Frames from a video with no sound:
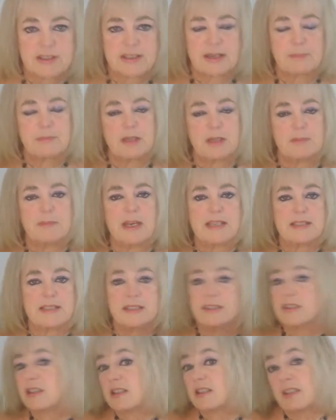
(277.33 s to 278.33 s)
to send me a
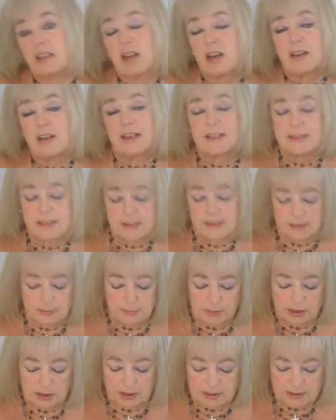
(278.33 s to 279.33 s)
message and I can't answer
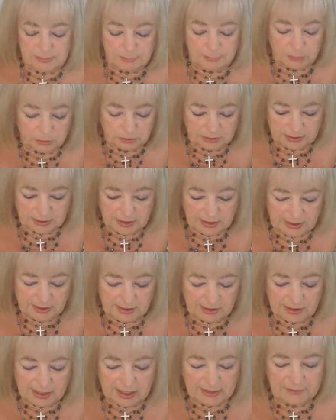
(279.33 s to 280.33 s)
them because I'm on
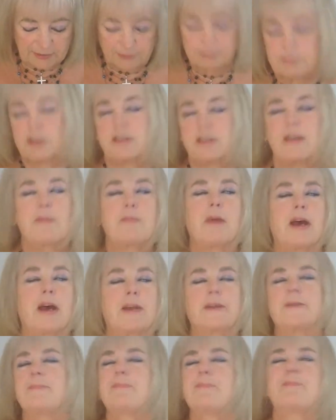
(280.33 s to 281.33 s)
live, but never mind.